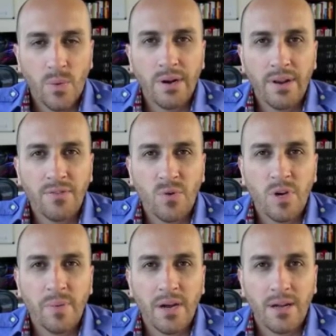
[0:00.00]
We don't have to
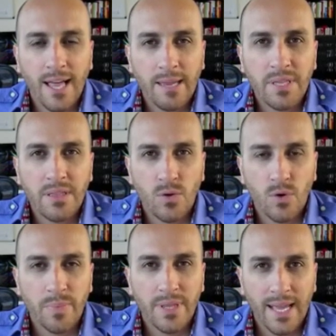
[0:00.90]
worry about climbing the
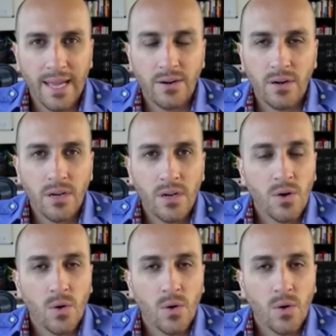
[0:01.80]
corporate ladder